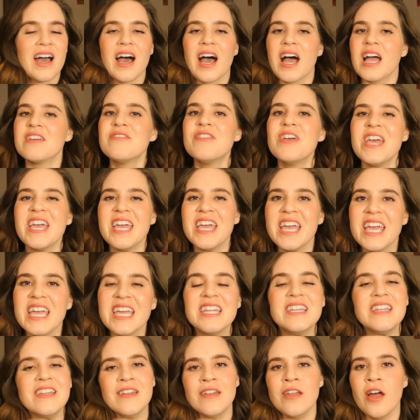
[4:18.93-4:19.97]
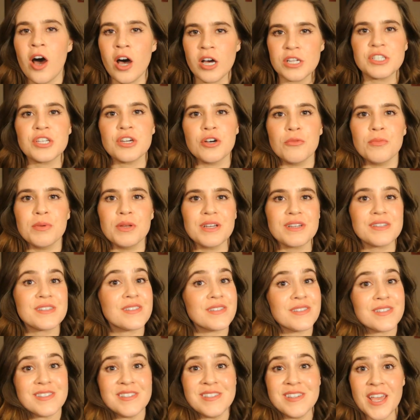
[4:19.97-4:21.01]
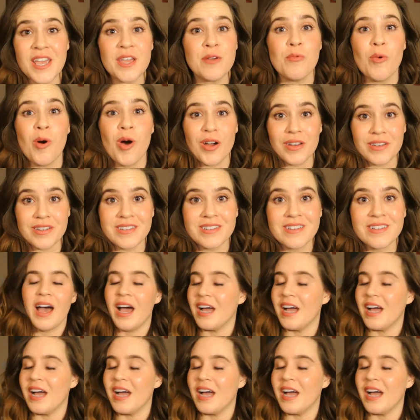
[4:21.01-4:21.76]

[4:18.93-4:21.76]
I've hated Autopia since day one.